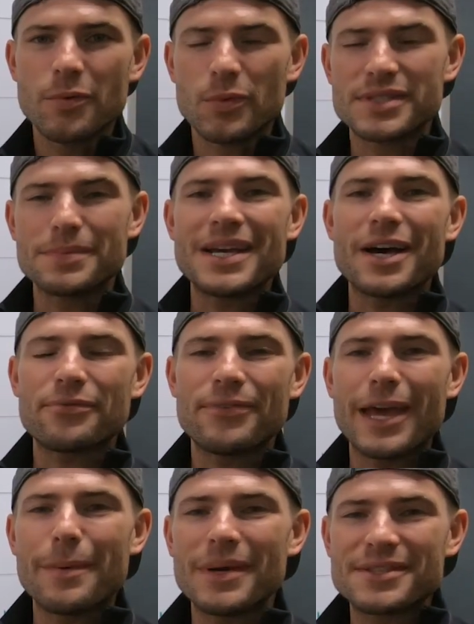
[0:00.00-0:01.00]
What's up, Dialed
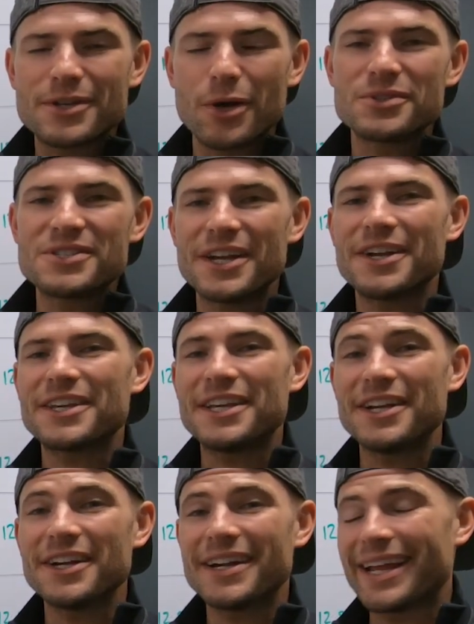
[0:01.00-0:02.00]
Fam? It's Coach Derek
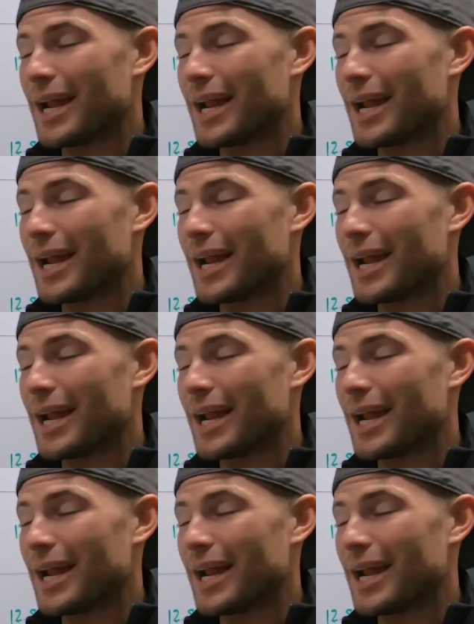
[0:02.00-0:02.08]
here,